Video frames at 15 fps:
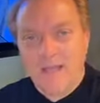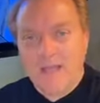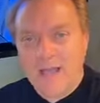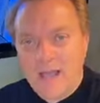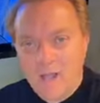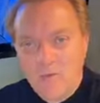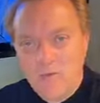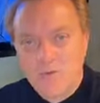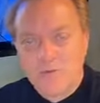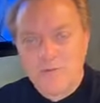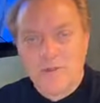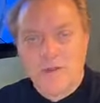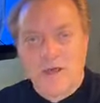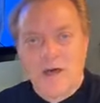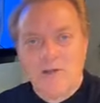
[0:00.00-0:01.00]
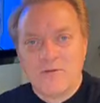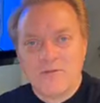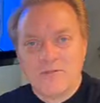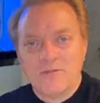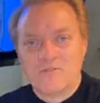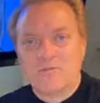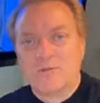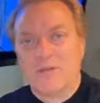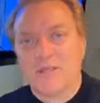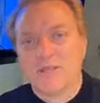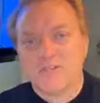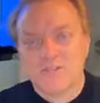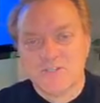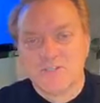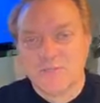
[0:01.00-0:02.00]
I will honor this
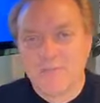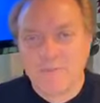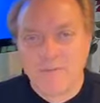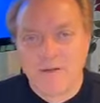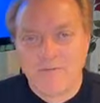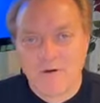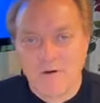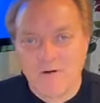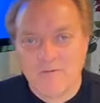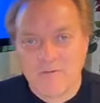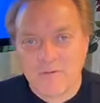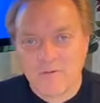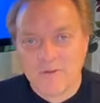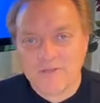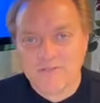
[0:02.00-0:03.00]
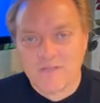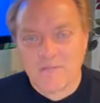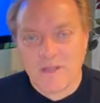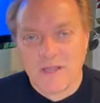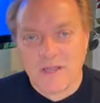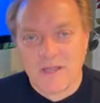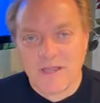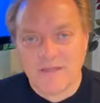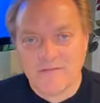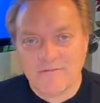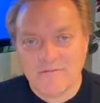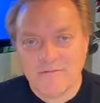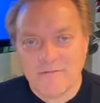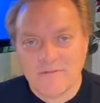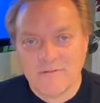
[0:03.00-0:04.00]
relationship above all for the rest of my life.
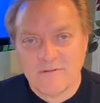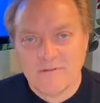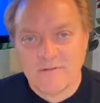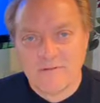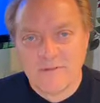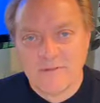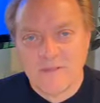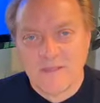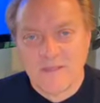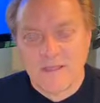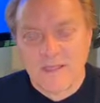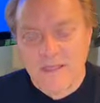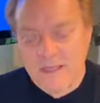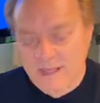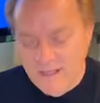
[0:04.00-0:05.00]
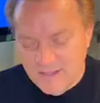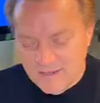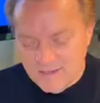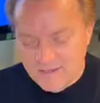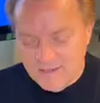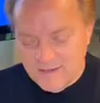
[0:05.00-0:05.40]
And